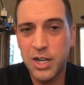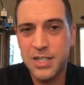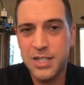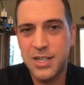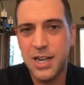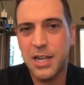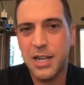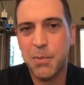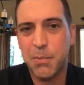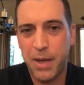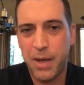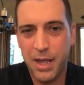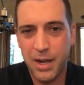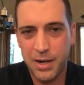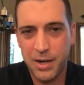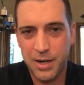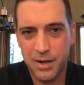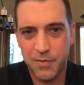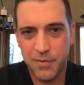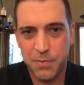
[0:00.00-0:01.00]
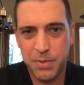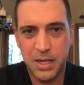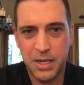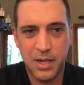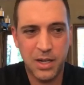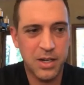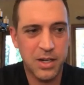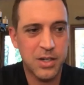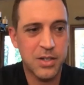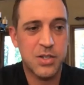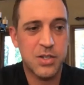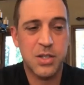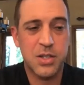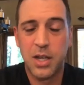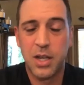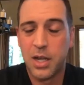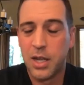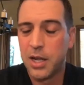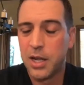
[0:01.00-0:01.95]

to stay competitive because,